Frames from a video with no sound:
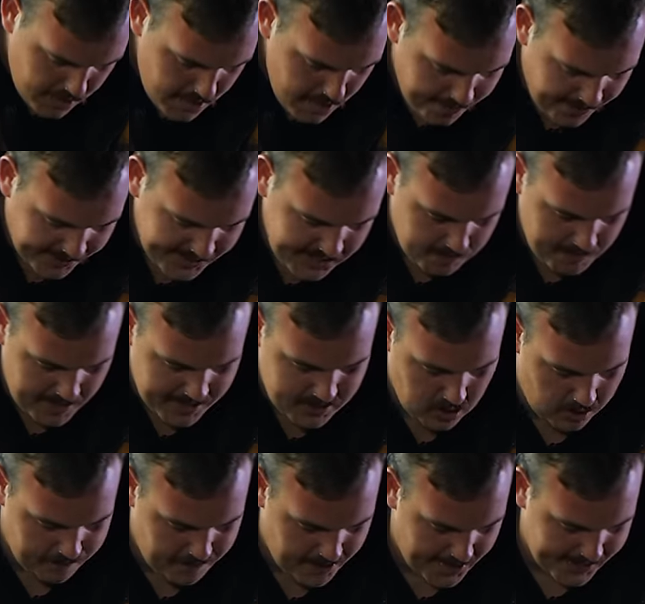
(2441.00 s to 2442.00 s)
And that just makes
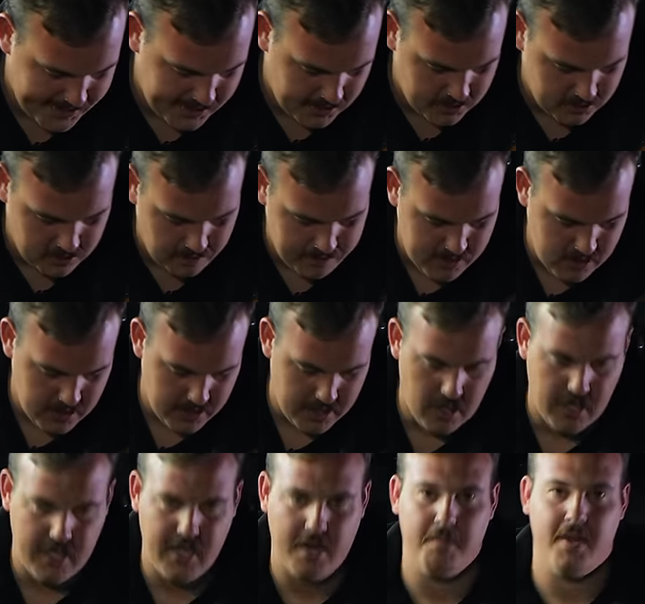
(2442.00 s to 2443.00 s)
life easy because obviously you're
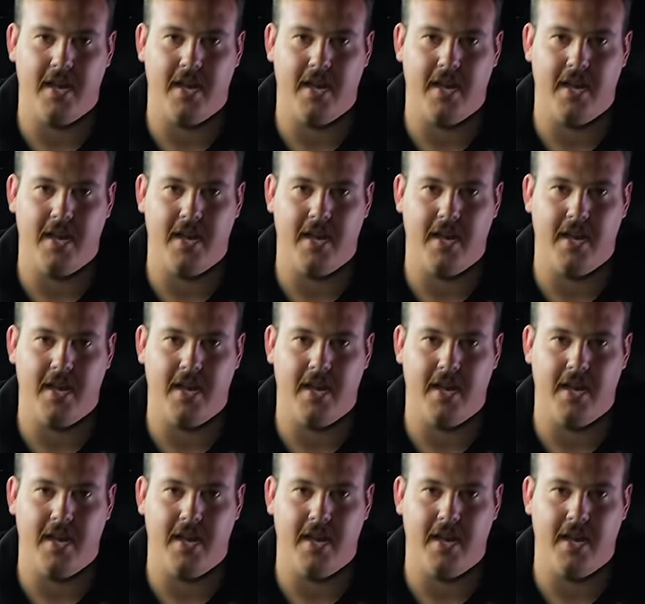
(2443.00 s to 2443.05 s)
not going to